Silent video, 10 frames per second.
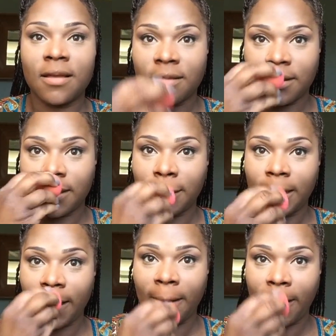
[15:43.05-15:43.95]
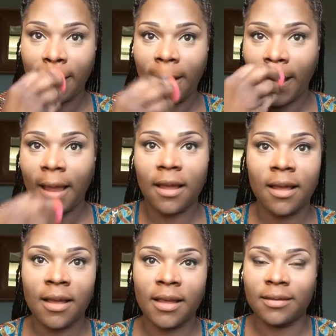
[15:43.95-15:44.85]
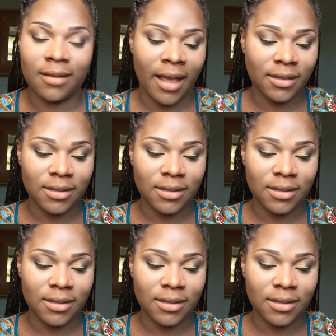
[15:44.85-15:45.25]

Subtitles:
And then they do that. I